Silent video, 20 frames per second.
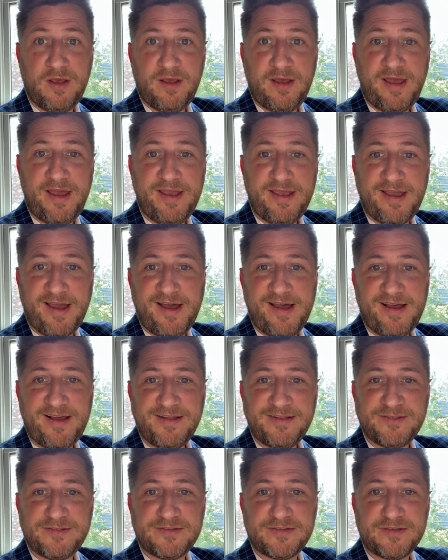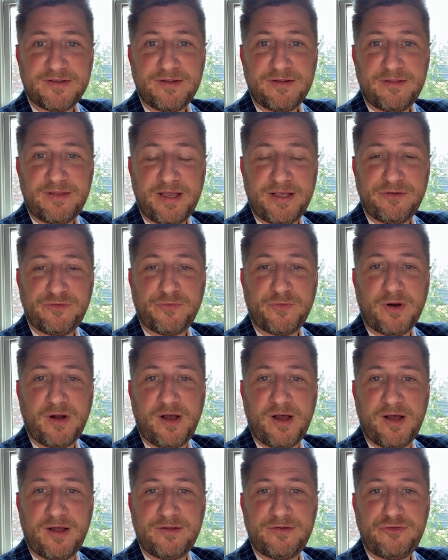Hey guys, thanks
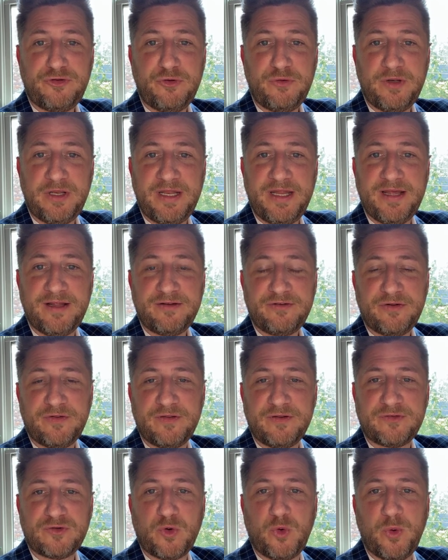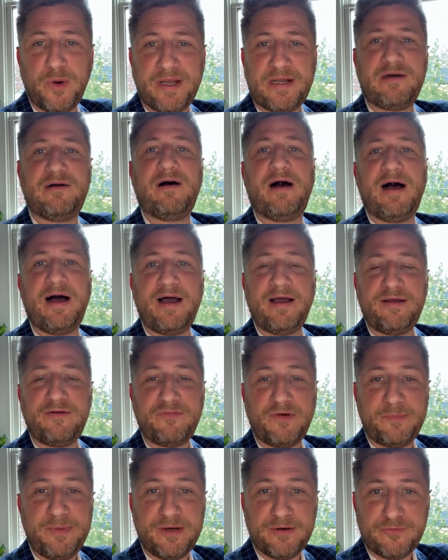for tuning in to this quick live.
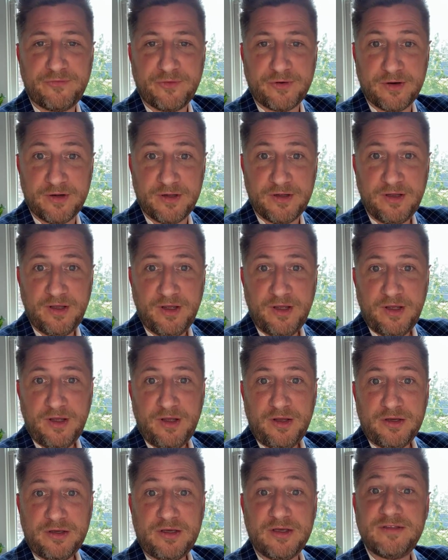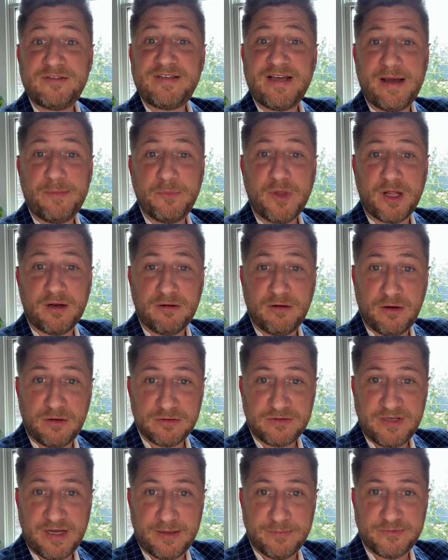I'm here for a good time, not a long
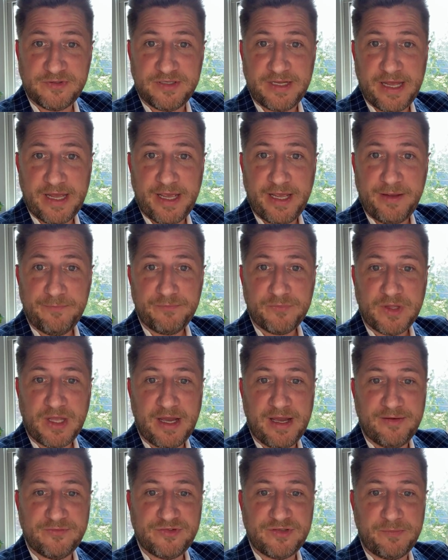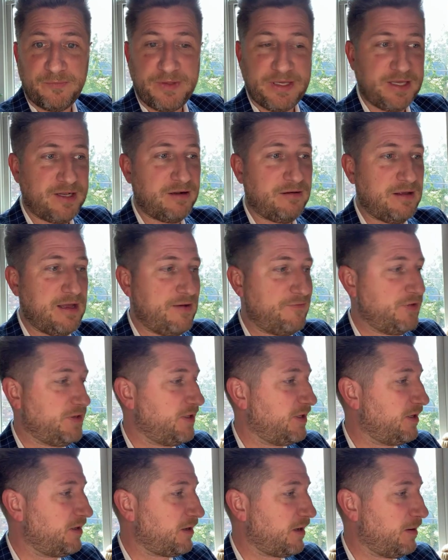time today. I have something at 11
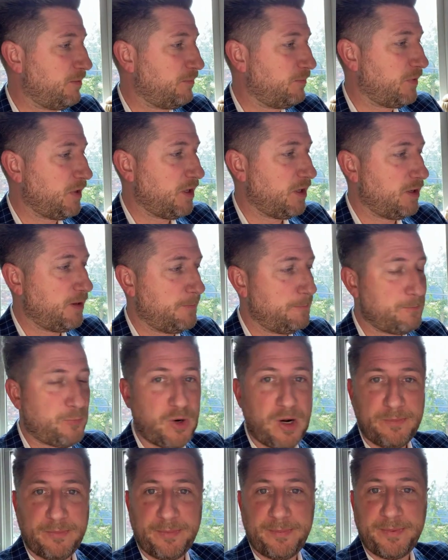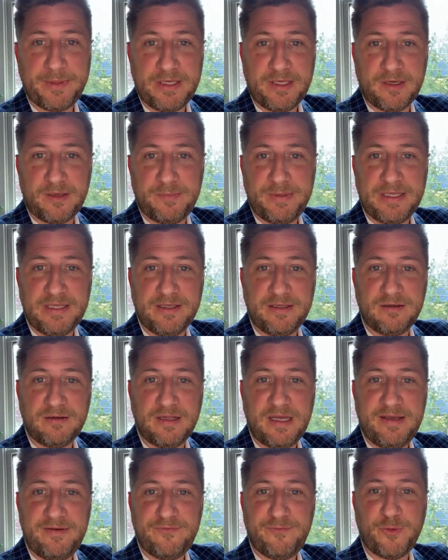that I'm probably going to be a little
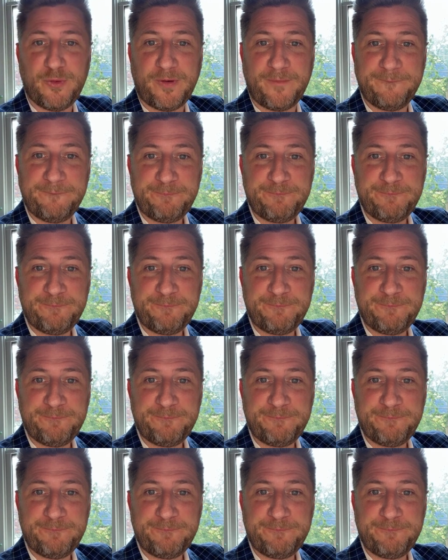late for.